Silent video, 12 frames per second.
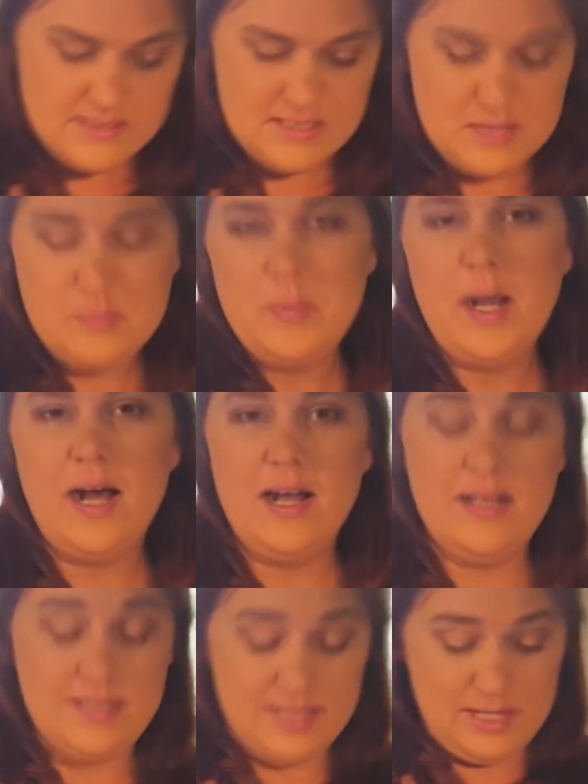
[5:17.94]
Just
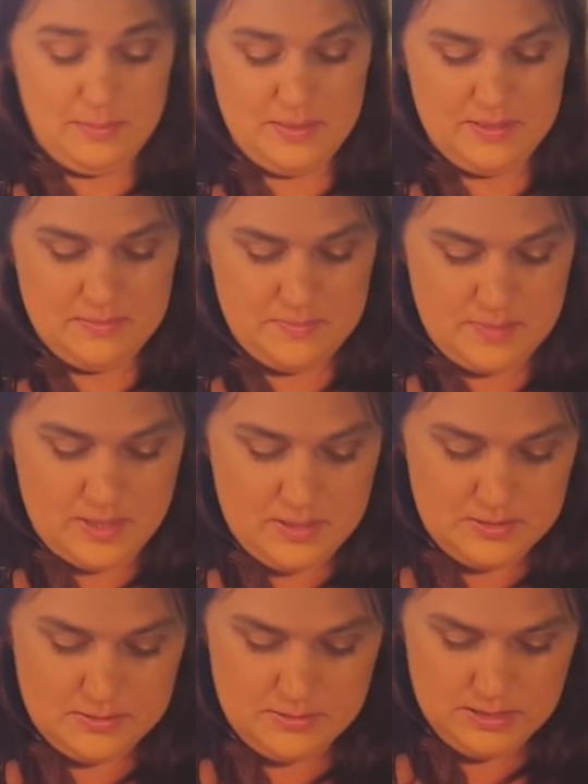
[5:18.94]
pile it up in a
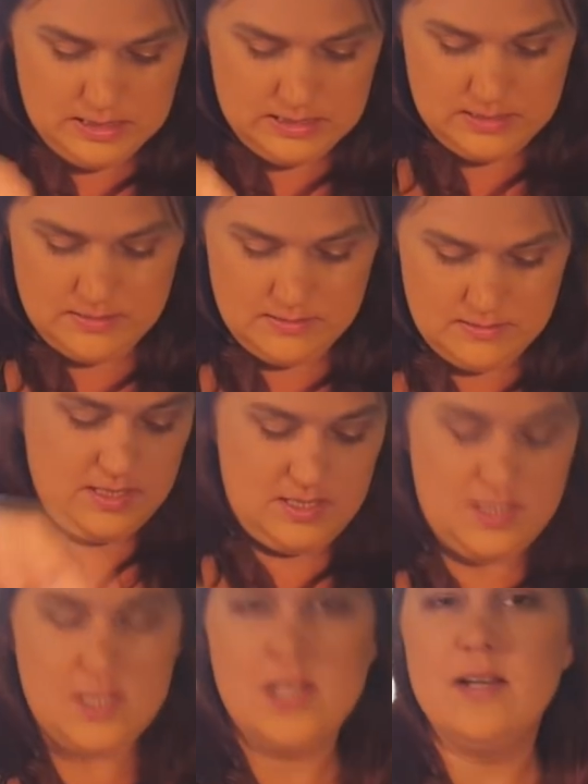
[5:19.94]
bowl.
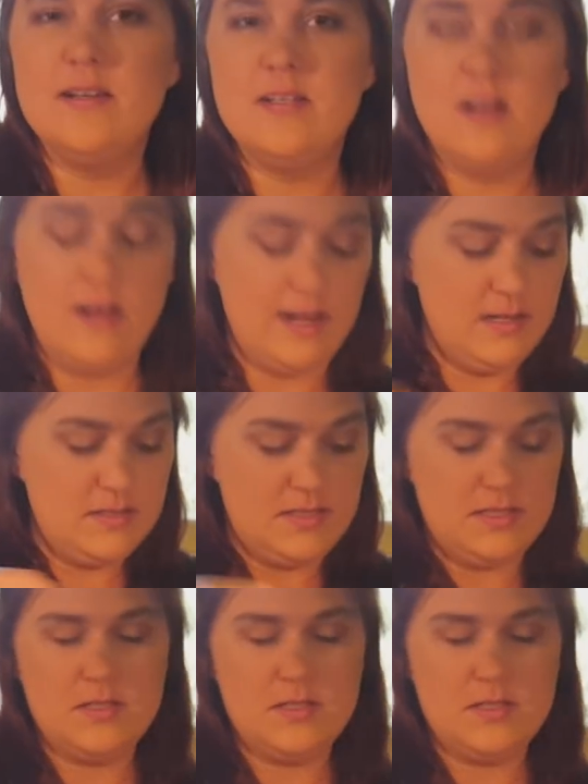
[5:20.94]
So nice.